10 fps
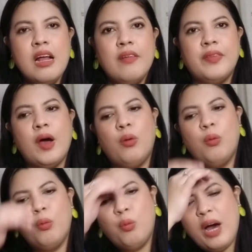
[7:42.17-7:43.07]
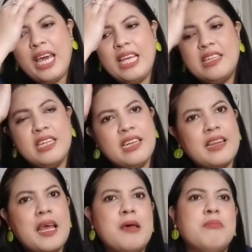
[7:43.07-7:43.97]
Now, why
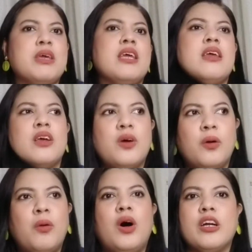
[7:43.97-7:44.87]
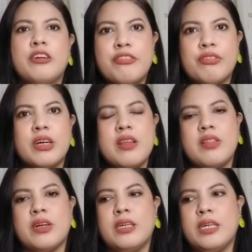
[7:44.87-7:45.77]
didn't Emmy go on
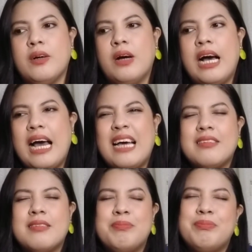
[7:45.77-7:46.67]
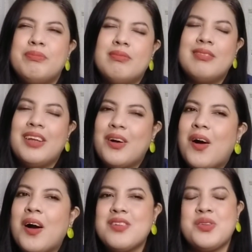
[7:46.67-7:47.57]
further? Now, there
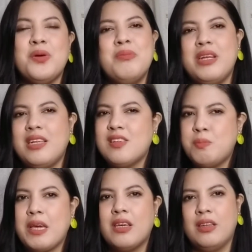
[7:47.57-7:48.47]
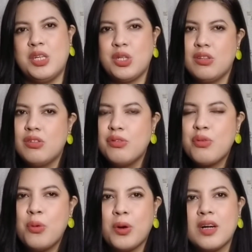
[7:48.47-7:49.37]
are so many speculations, of
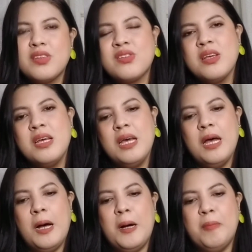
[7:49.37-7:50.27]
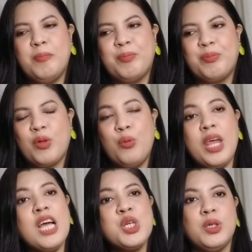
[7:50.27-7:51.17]
course. We
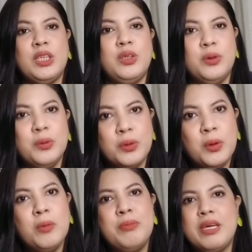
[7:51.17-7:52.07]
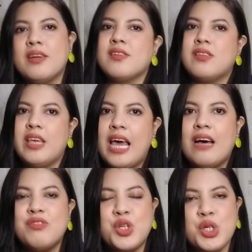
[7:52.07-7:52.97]
actually don't know because they
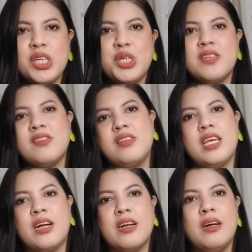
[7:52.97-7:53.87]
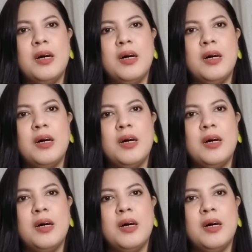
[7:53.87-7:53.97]
have judges there.